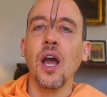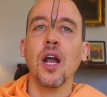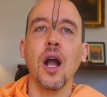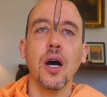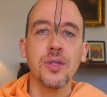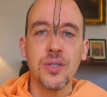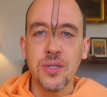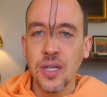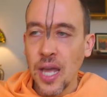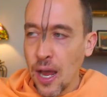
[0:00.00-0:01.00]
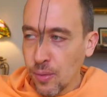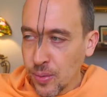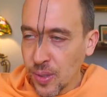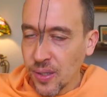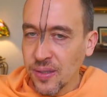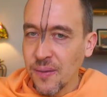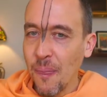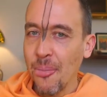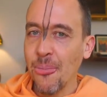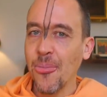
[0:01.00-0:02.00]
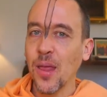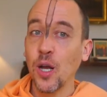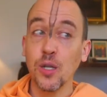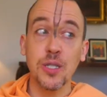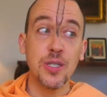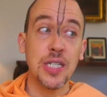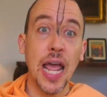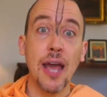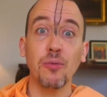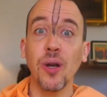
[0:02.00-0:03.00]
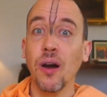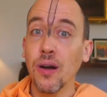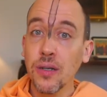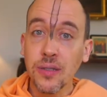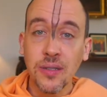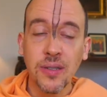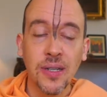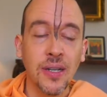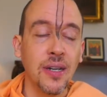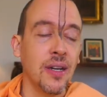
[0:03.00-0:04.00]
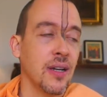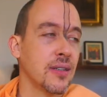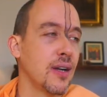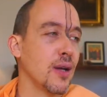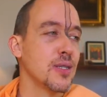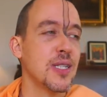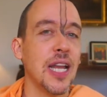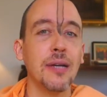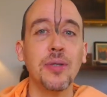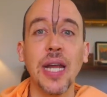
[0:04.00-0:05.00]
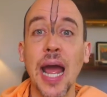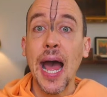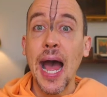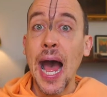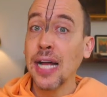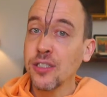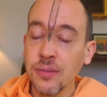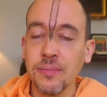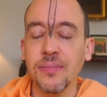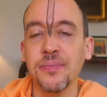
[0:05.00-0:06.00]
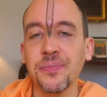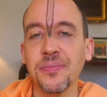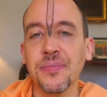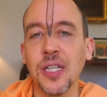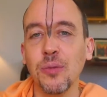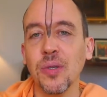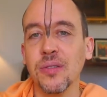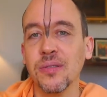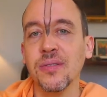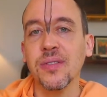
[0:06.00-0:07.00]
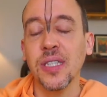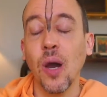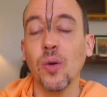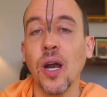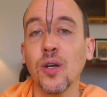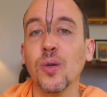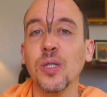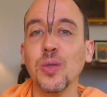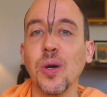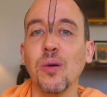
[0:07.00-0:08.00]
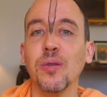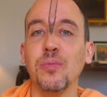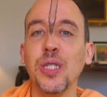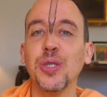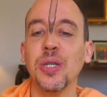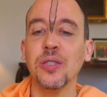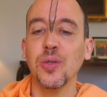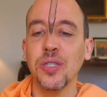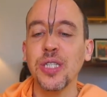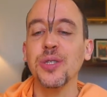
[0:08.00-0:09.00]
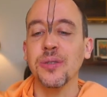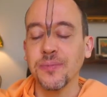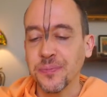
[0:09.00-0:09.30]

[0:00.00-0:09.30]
God's everywhere. God is in every heart. God is in every atom, even according to our vision and tradition.